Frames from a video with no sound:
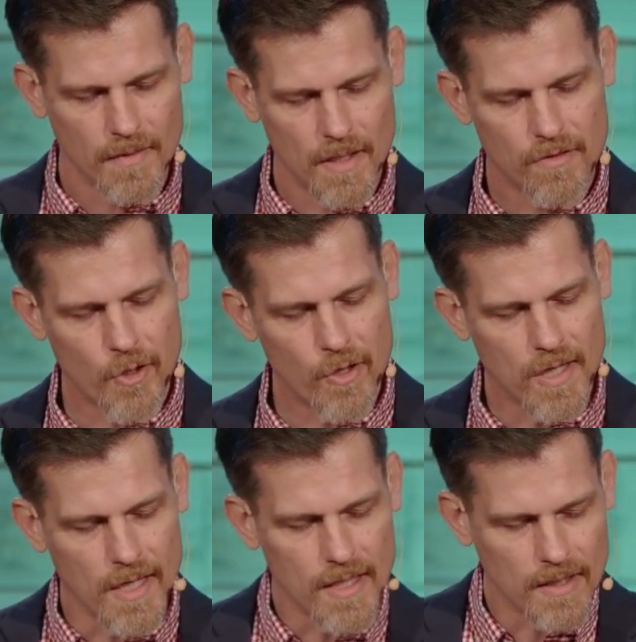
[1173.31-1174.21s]
And
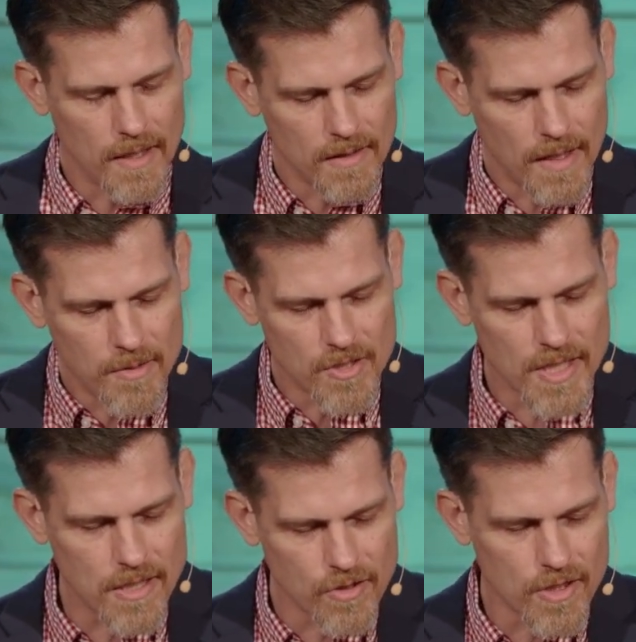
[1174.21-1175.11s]
thirdly, let, let me
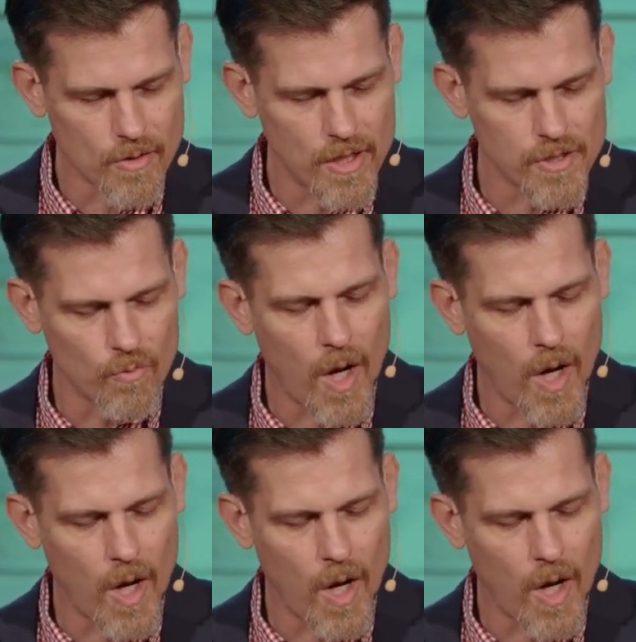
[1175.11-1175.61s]
just answer this question